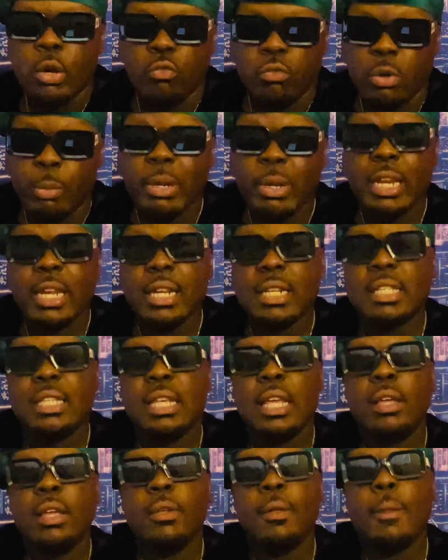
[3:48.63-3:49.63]
women can
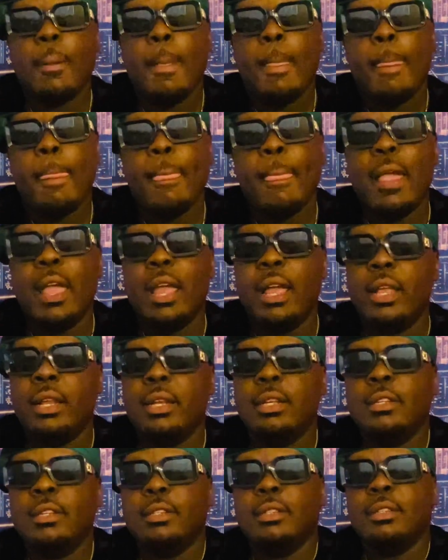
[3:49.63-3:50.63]
tell.
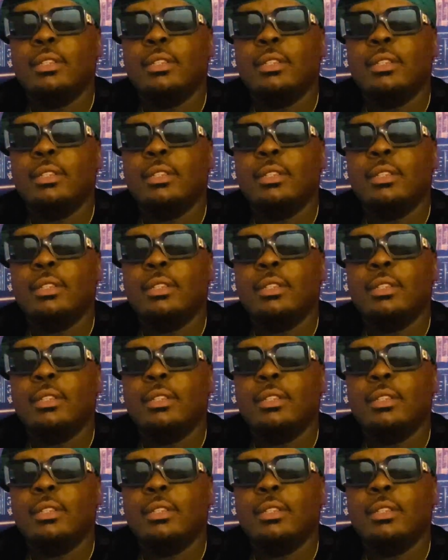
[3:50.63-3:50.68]
And